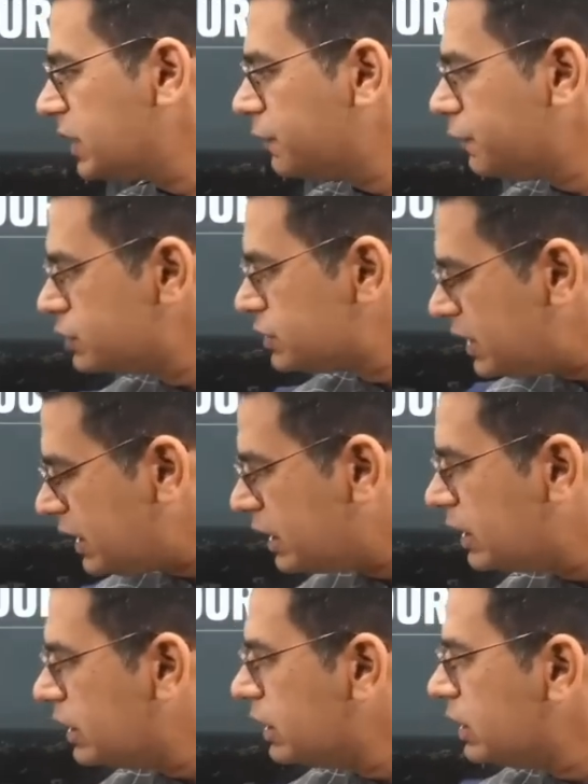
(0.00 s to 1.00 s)
And if you see
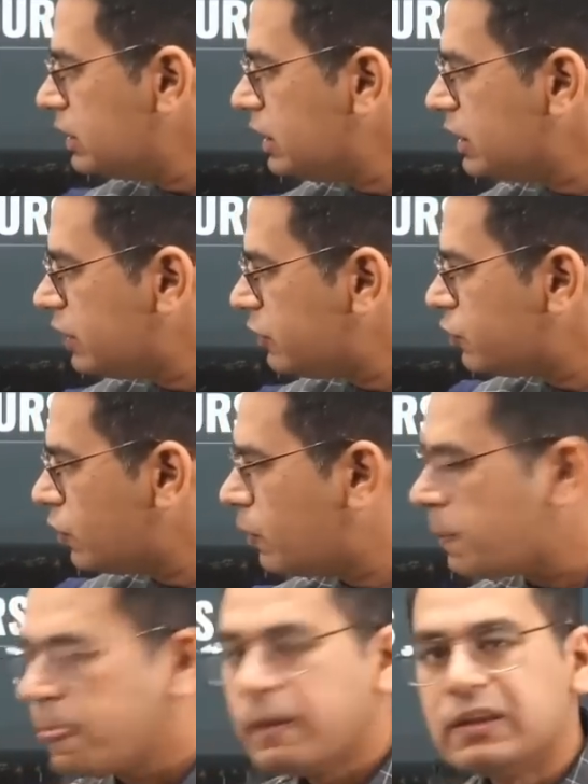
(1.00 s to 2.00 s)
the ratio,
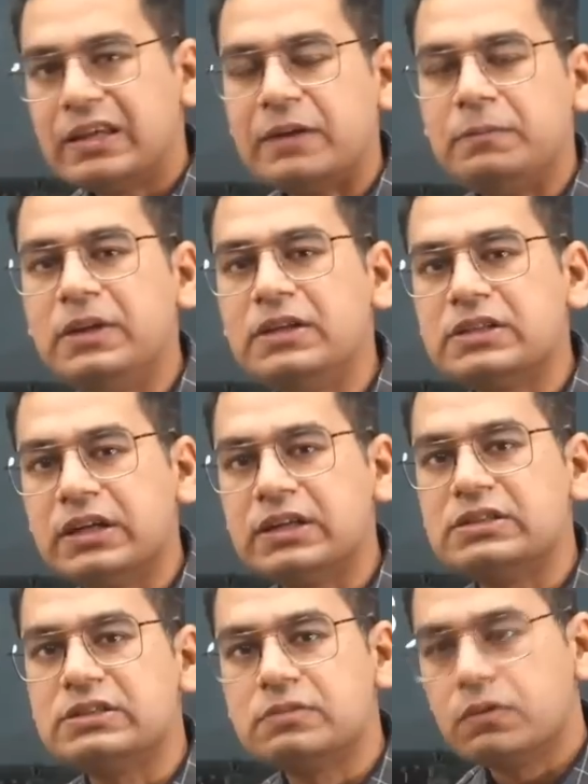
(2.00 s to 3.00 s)
that means it
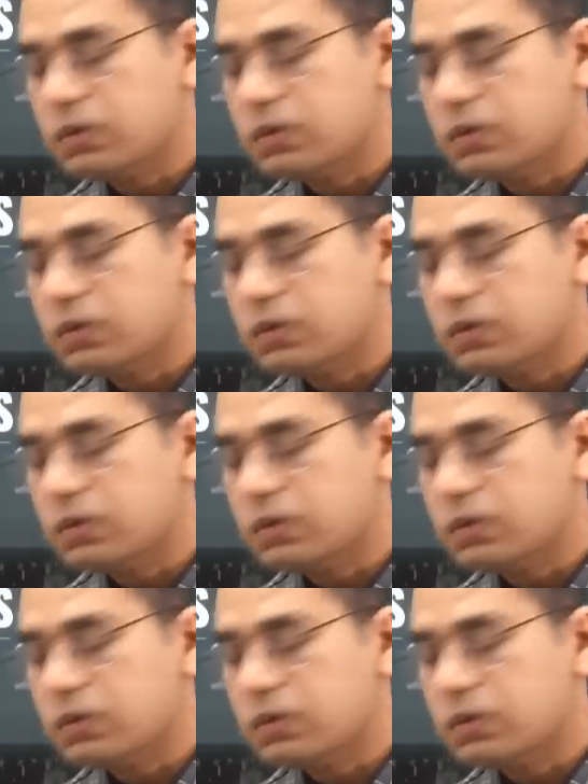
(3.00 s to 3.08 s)
is